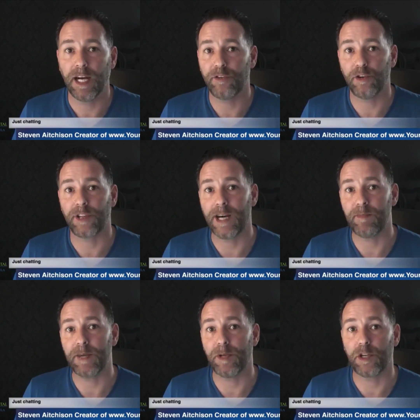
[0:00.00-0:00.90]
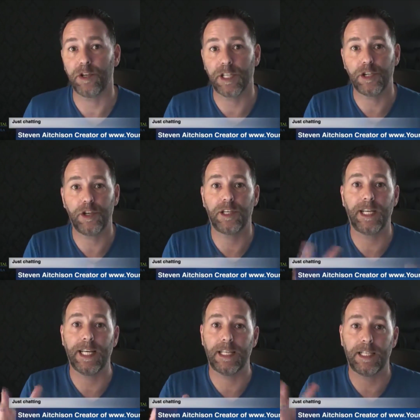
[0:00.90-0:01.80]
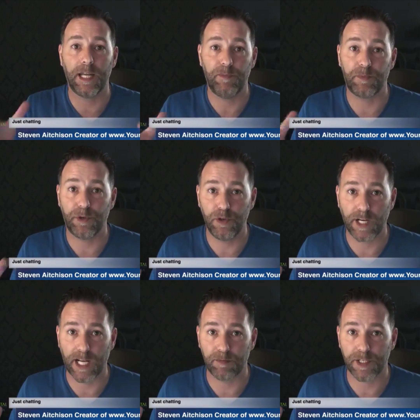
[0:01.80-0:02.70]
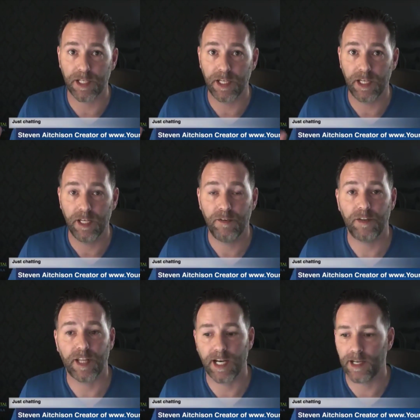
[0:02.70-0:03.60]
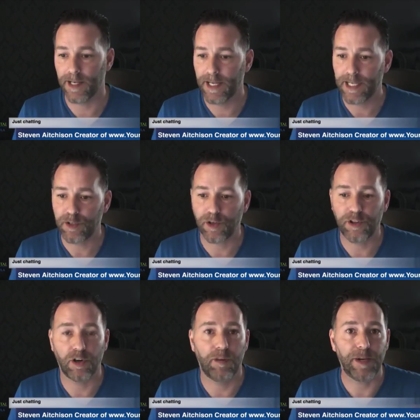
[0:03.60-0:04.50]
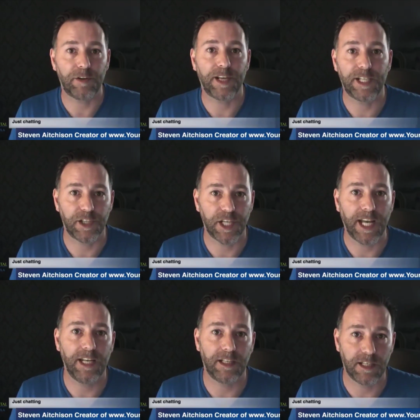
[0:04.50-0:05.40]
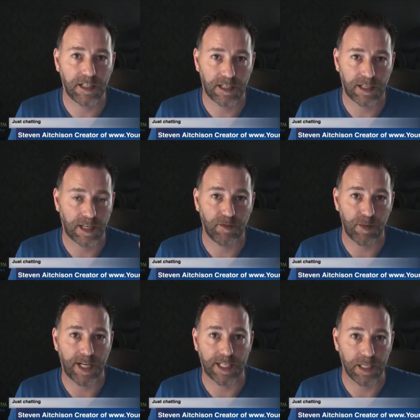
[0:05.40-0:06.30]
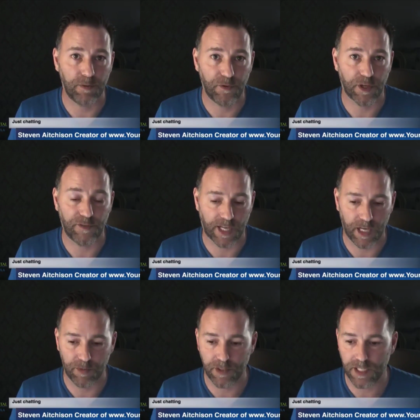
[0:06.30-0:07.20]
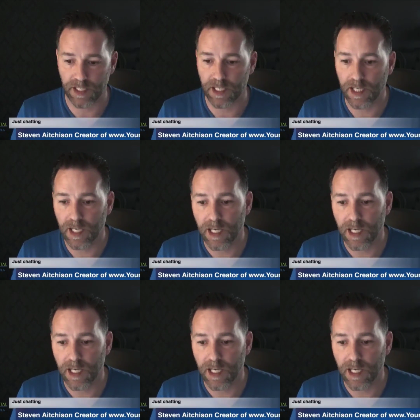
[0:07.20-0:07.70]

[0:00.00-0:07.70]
I thought that might be good and you could create separate programs for that. So I thought I better write to Jen and just give her my idea before I forget about it.